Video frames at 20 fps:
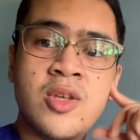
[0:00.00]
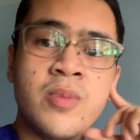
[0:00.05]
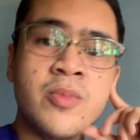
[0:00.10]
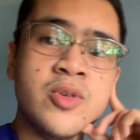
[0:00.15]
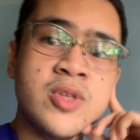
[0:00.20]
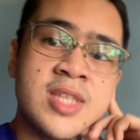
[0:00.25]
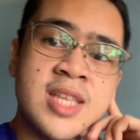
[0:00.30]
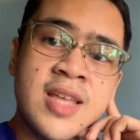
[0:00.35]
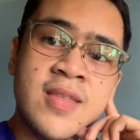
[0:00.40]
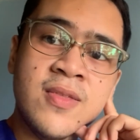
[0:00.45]

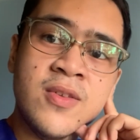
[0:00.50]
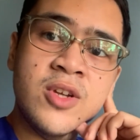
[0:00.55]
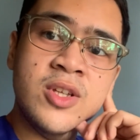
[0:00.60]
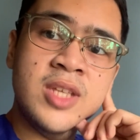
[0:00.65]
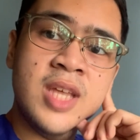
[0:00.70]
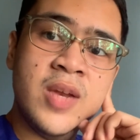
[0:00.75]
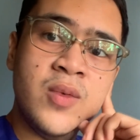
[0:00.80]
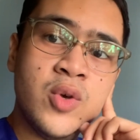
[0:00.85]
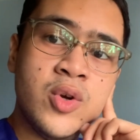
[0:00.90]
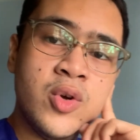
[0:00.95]
almost
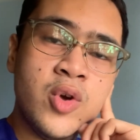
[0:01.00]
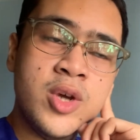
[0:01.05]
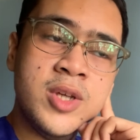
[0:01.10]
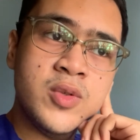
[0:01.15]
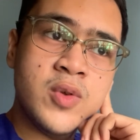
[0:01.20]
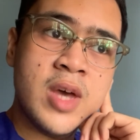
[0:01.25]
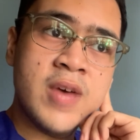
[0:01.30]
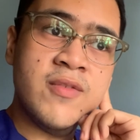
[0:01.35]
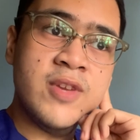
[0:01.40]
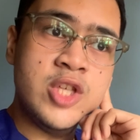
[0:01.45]
10:30 and we're going
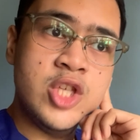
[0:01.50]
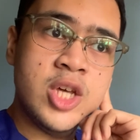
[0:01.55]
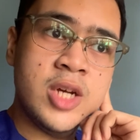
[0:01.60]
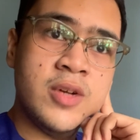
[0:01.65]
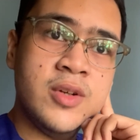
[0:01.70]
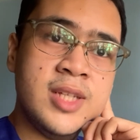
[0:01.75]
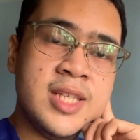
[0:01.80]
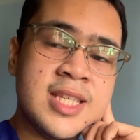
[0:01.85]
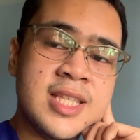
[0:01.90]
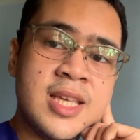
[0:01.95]
to have a
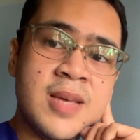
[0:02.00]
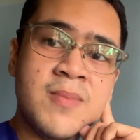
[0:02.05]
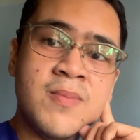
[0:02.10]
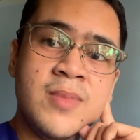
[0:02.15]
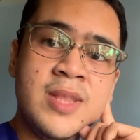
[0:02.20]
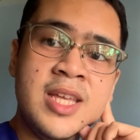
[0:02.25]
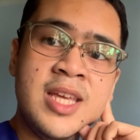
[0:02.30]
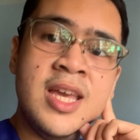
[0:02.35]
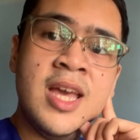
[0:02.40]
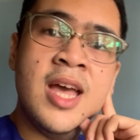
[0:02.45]
general
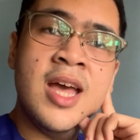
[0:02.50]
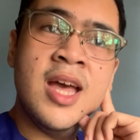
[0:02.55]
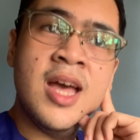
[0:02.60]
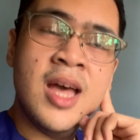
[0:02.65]
assembly